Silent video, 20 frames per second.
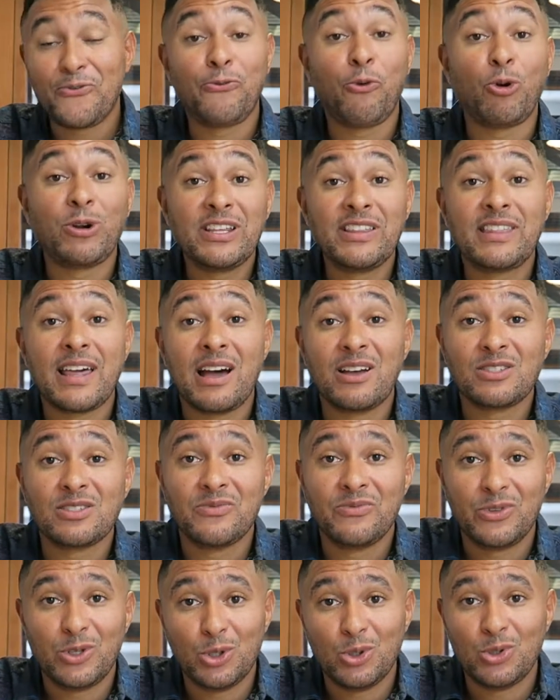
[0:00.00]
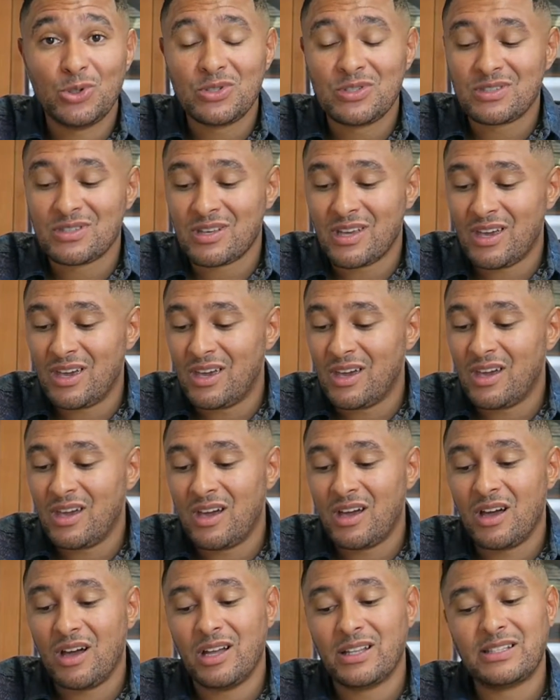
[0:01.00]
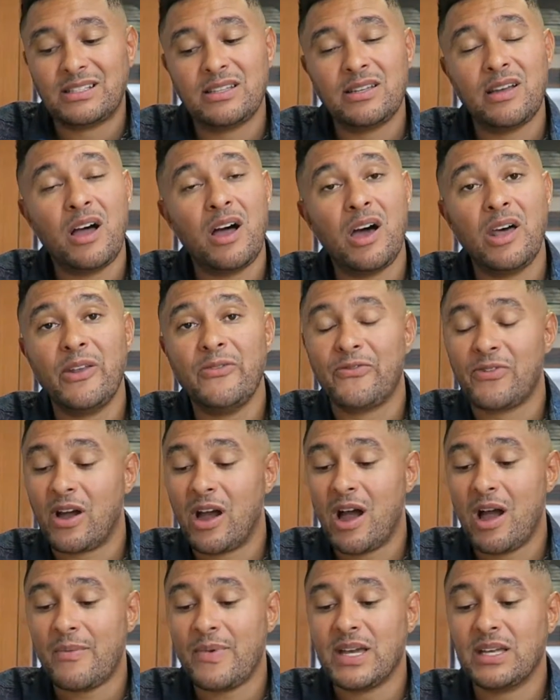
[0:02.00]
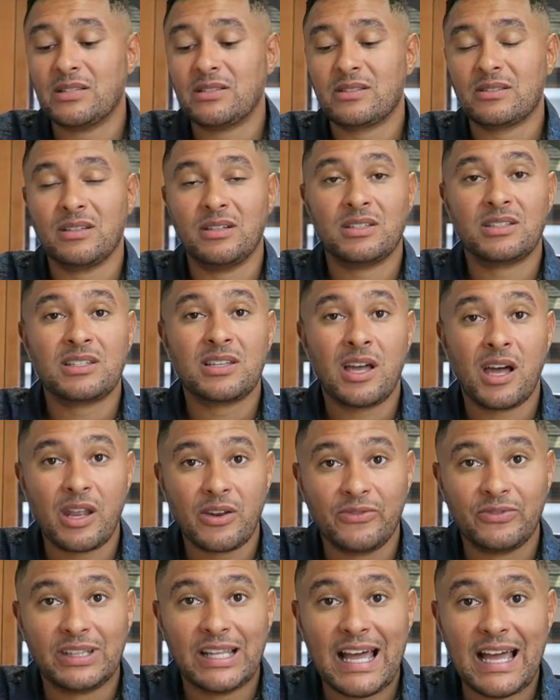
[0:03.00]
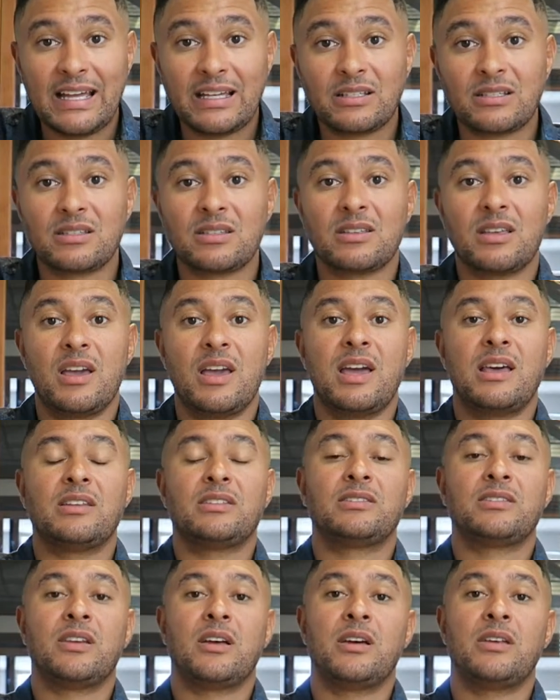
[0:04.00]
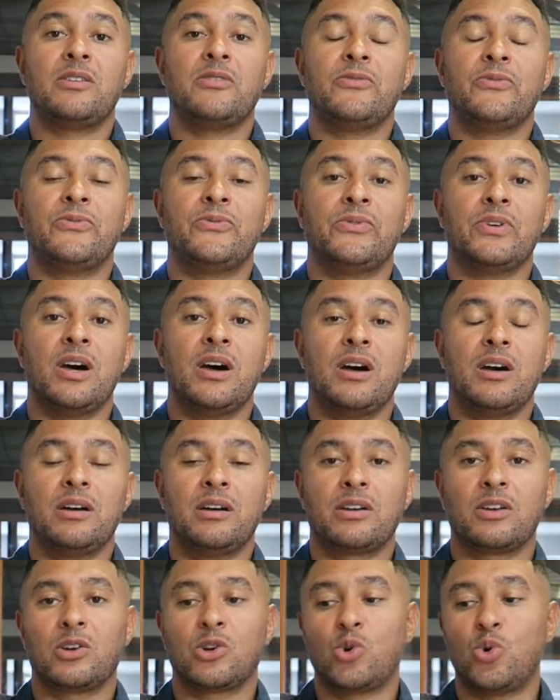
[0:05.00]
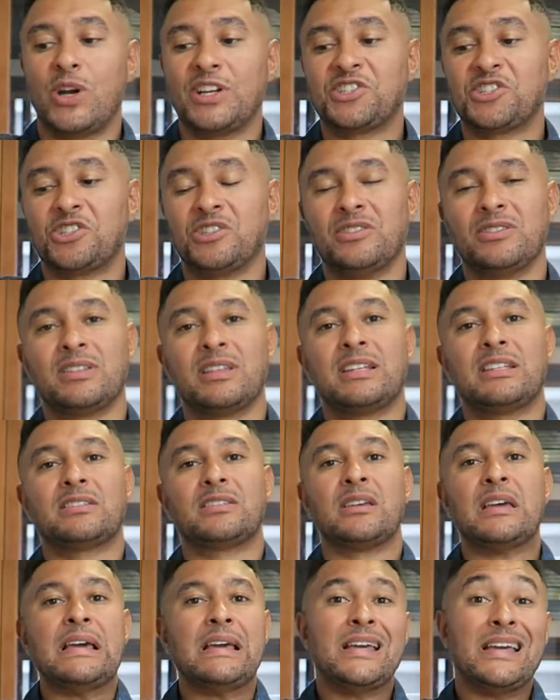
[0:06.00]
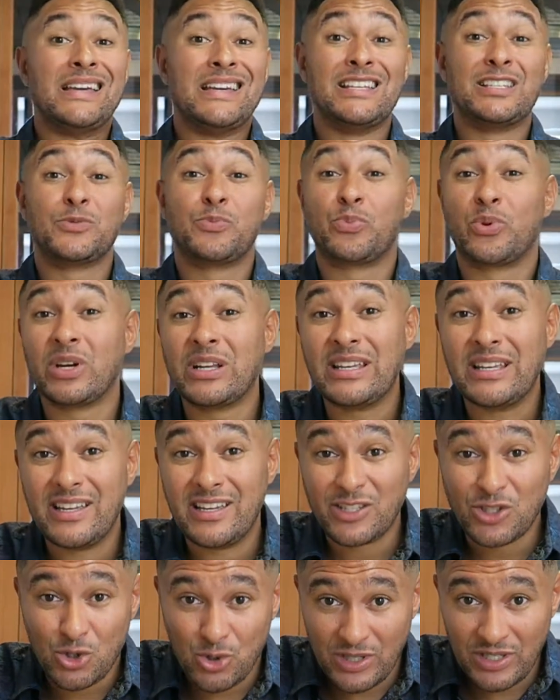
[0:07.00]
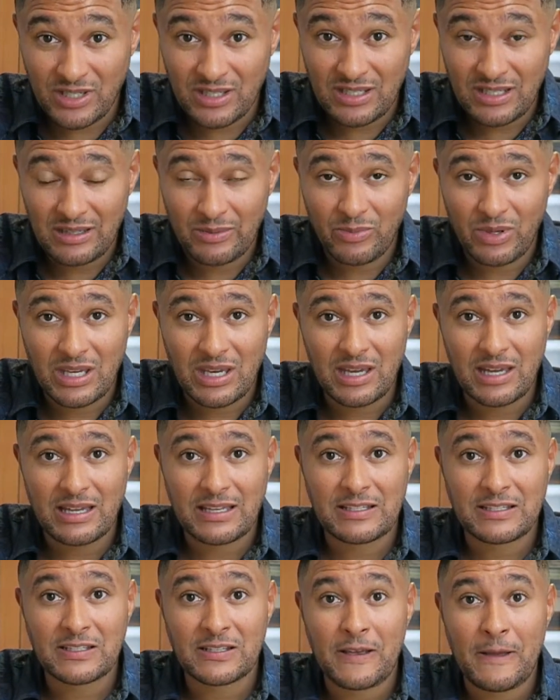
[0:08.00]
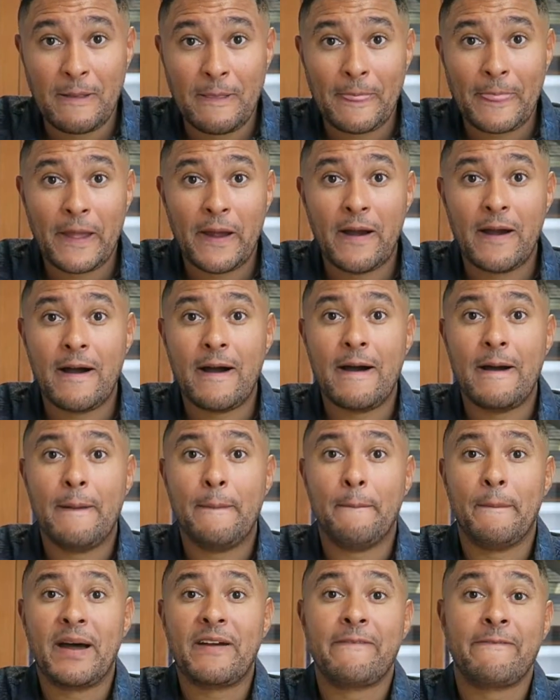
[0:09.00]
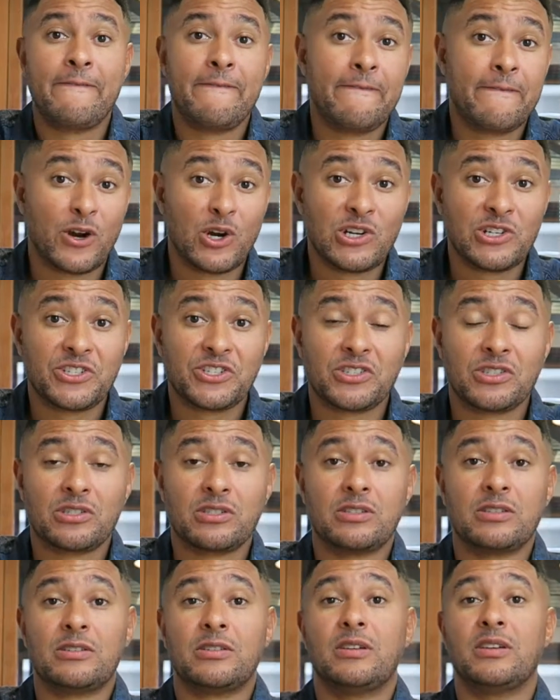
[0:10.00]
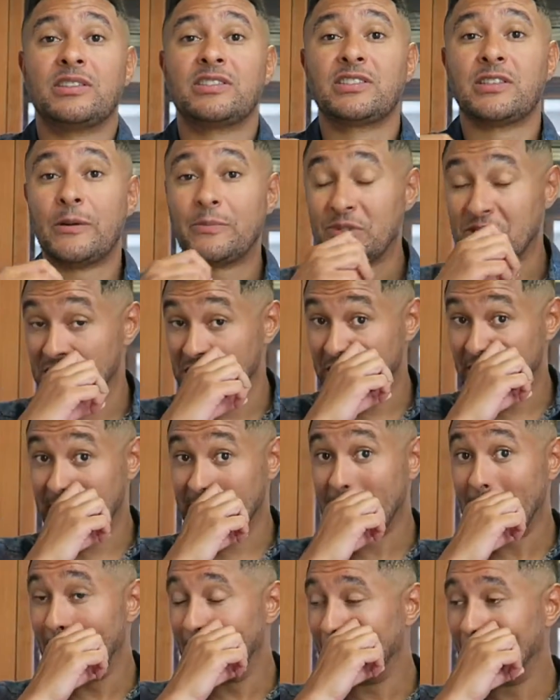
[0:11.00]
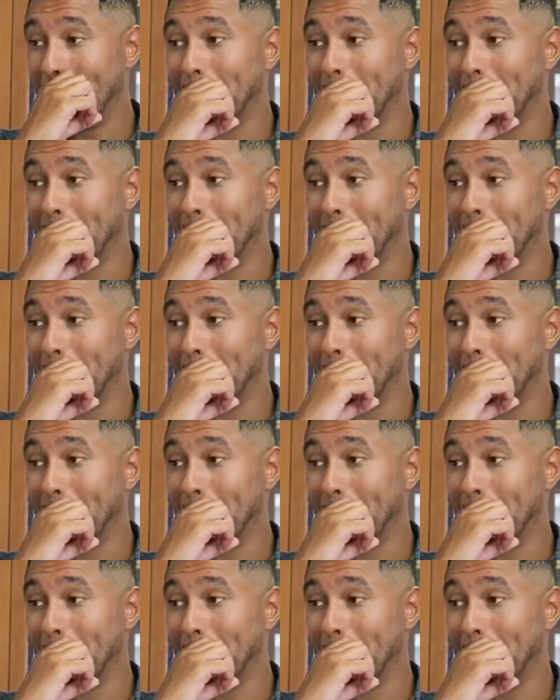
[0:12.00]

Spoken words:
40,000 views, a ton of comments, a ton of likes, and a ton of questions. And it's pretty interesting because my first assumption